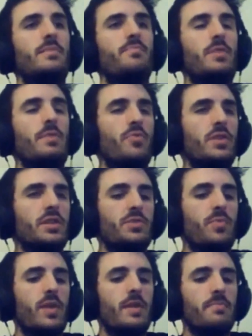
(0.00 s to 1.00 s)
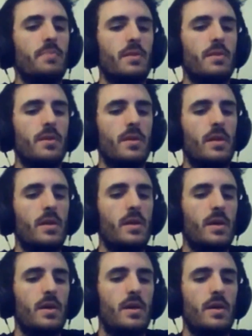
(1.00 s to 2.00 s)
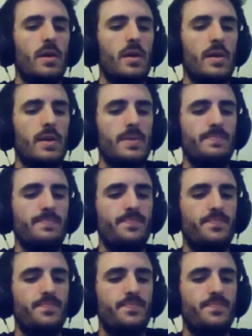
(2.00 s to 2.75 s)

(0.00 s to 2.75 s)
You're pretty sweet, but um,